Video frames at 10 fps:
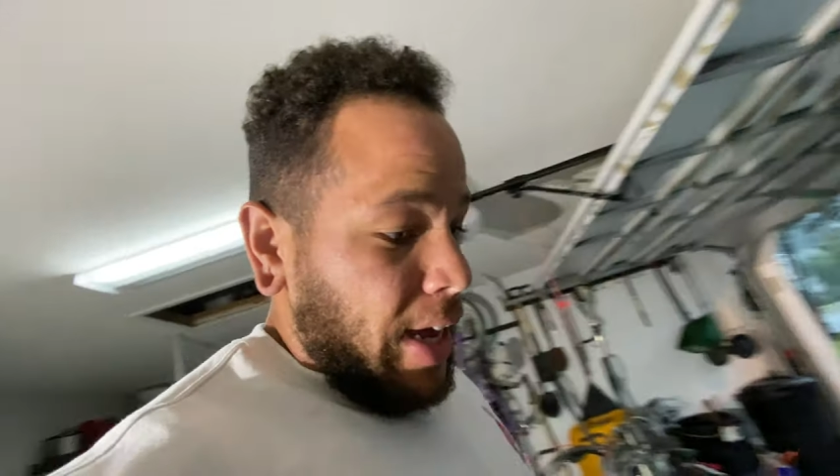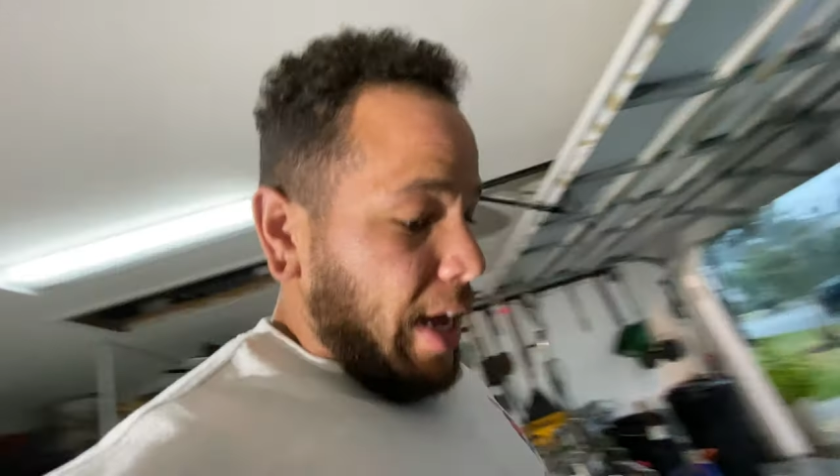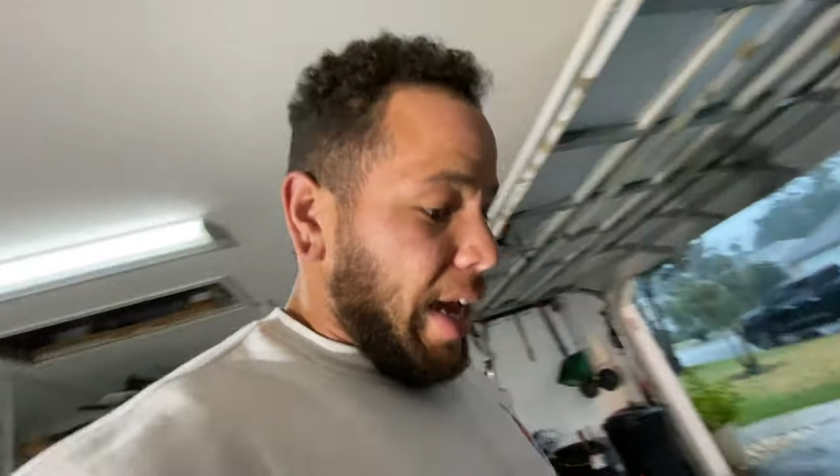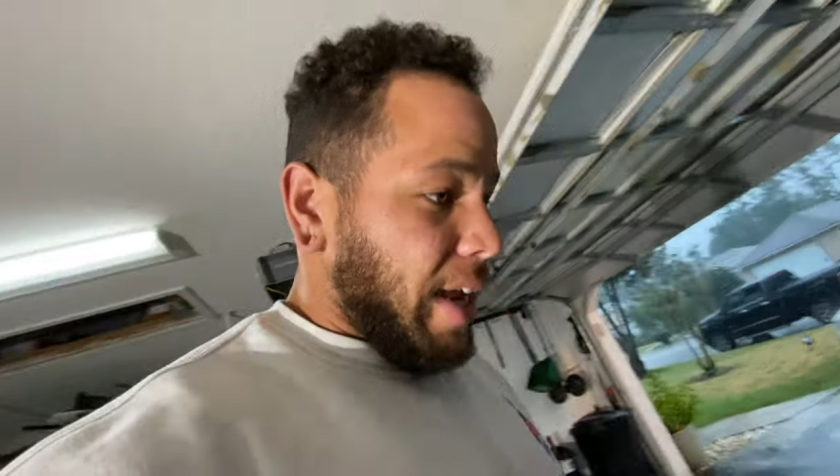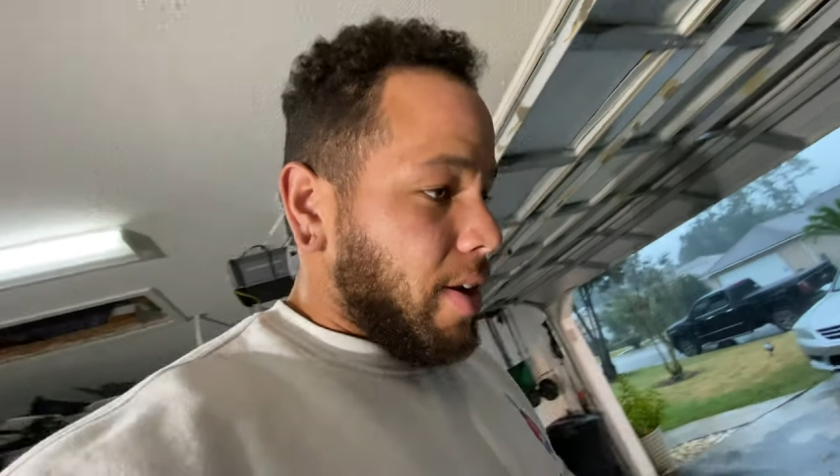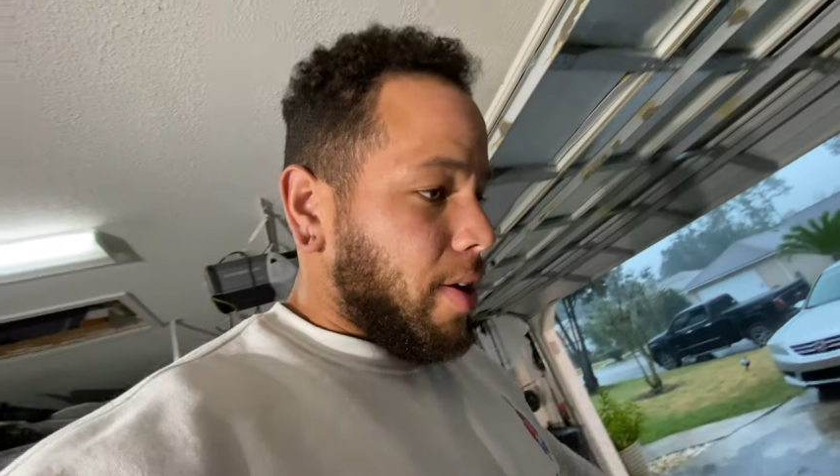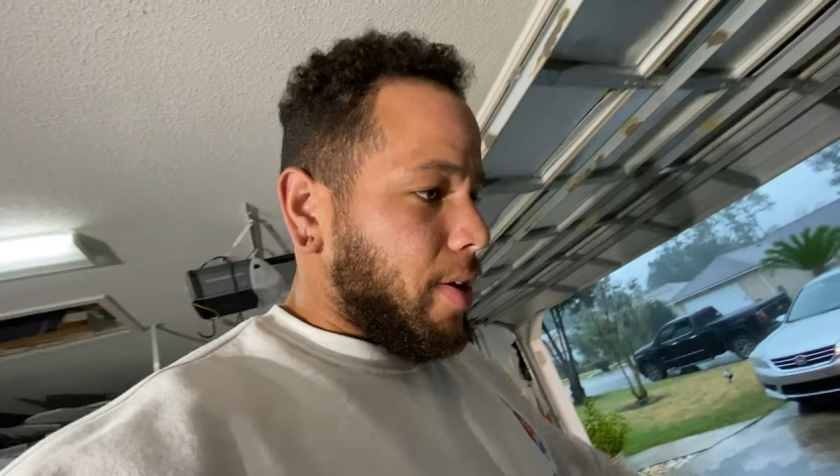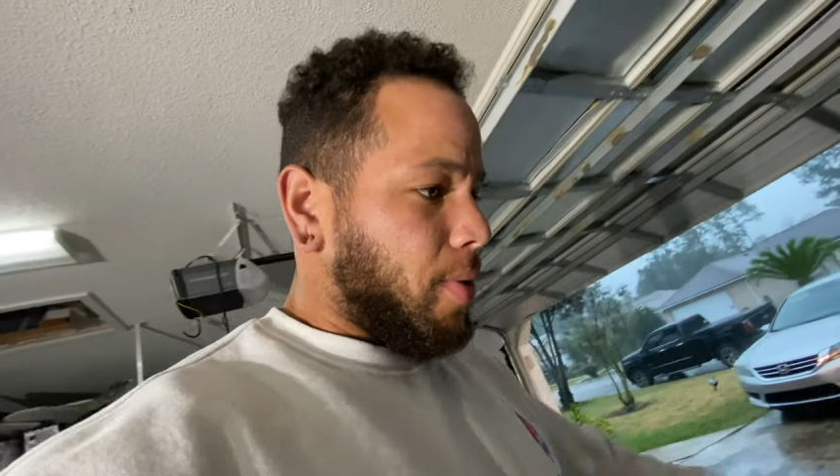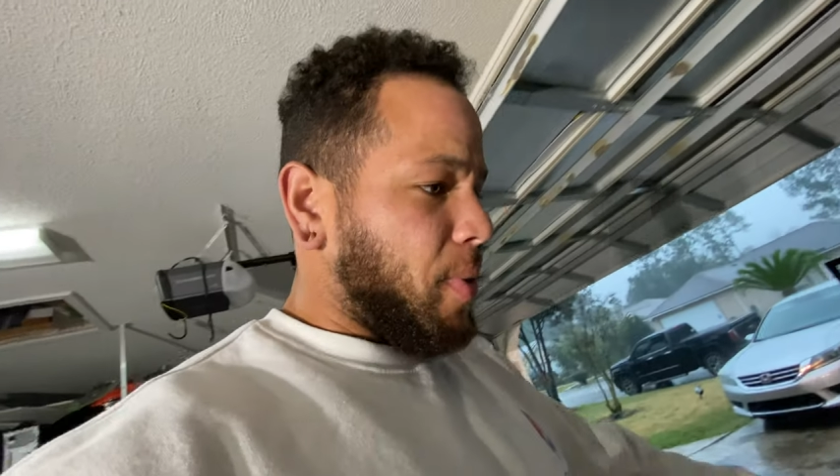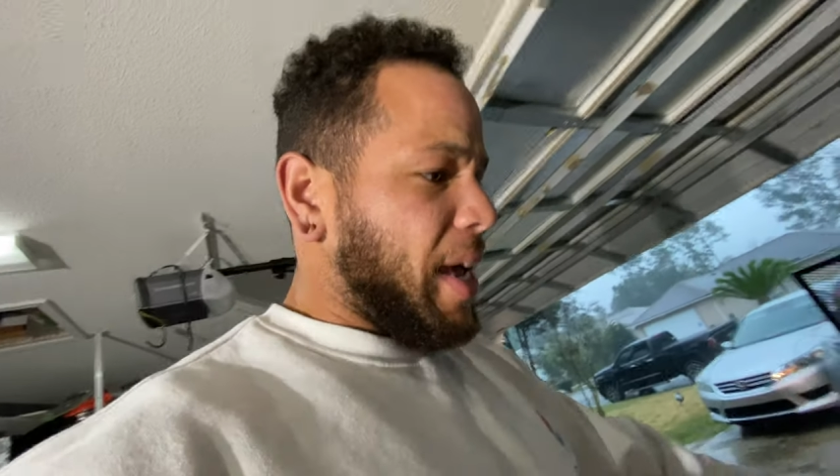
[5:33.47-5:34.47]
And
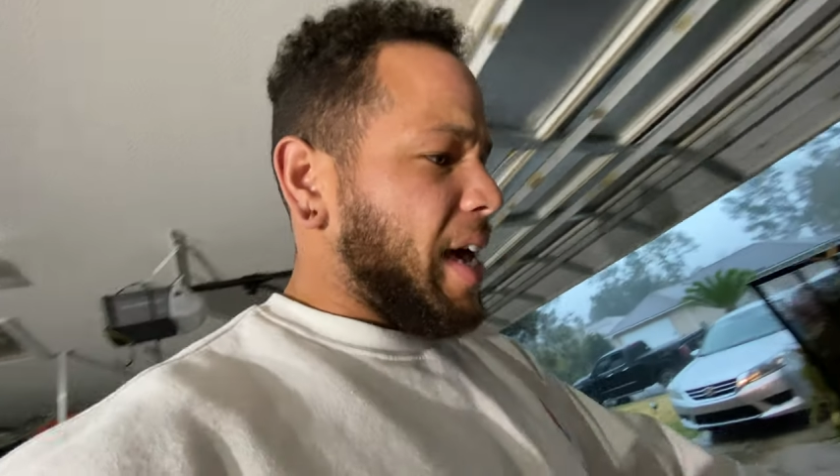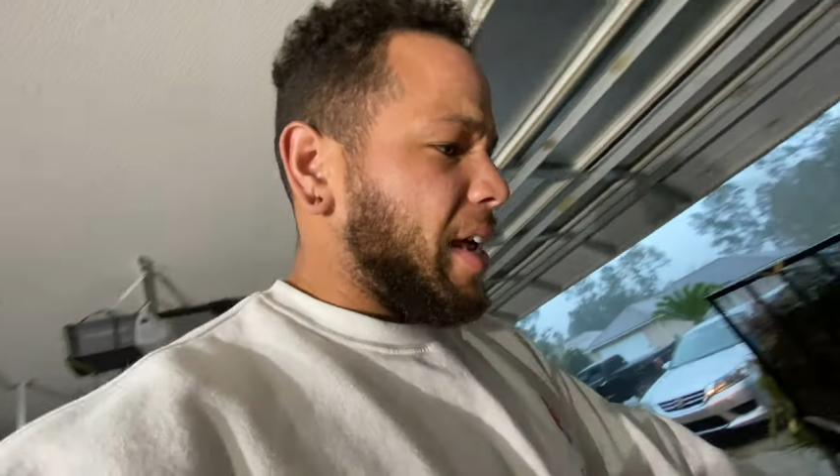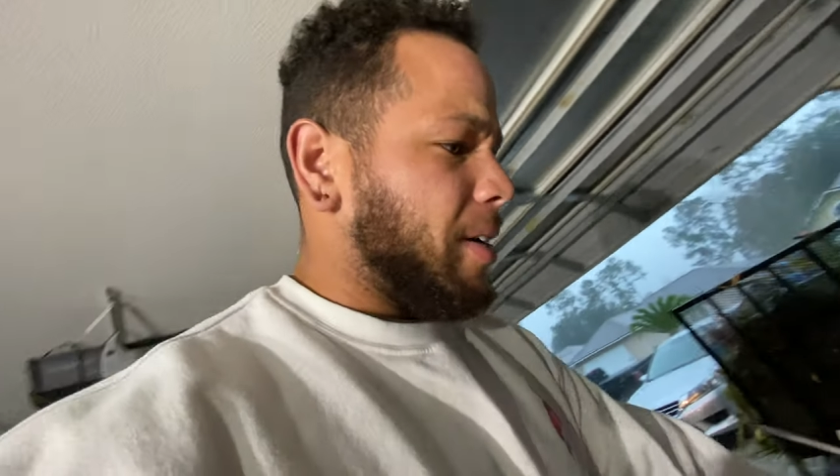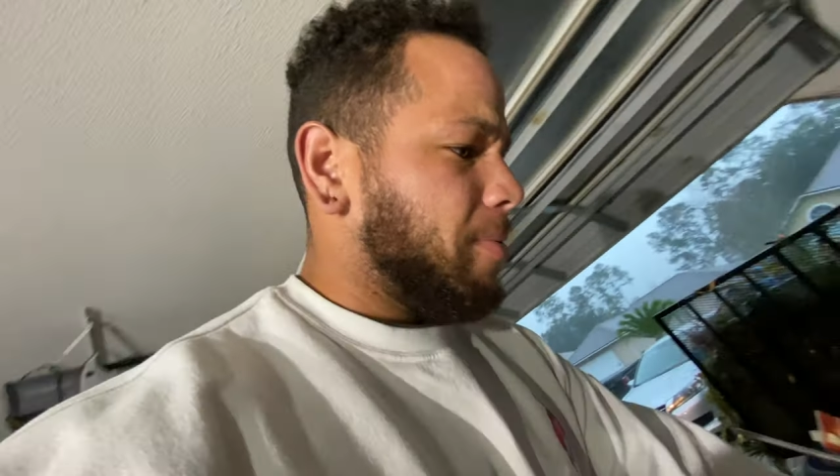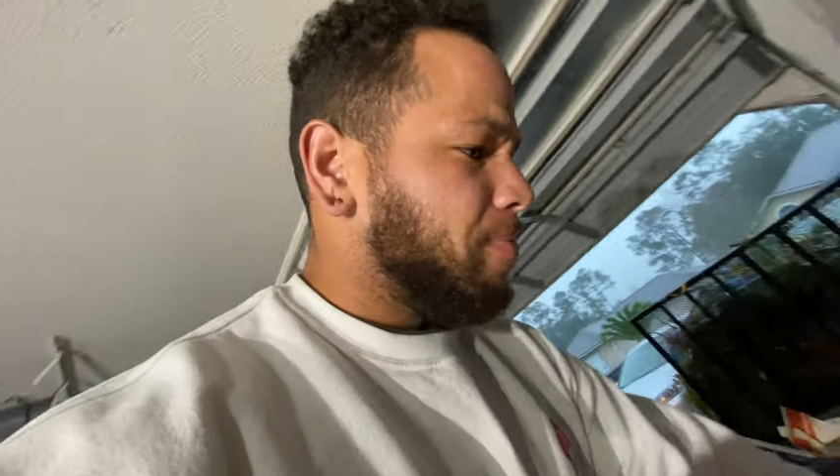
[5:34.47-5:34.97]
we had a,